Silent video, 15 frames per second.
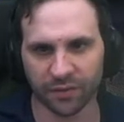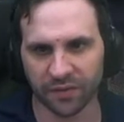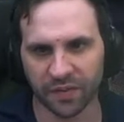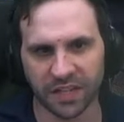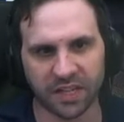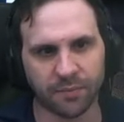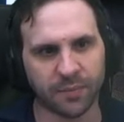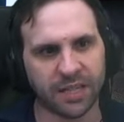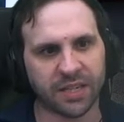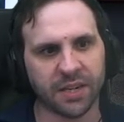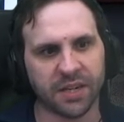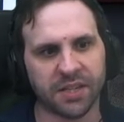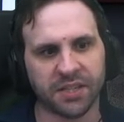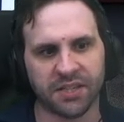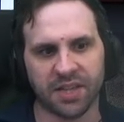feet
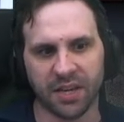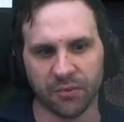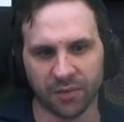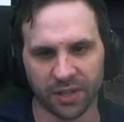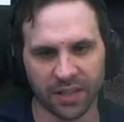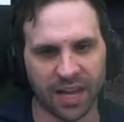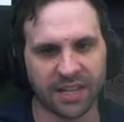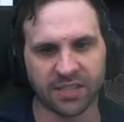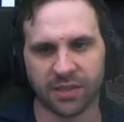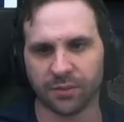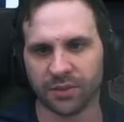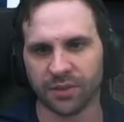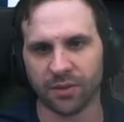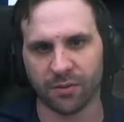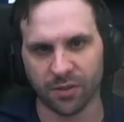because they realized it
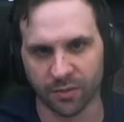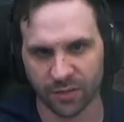was going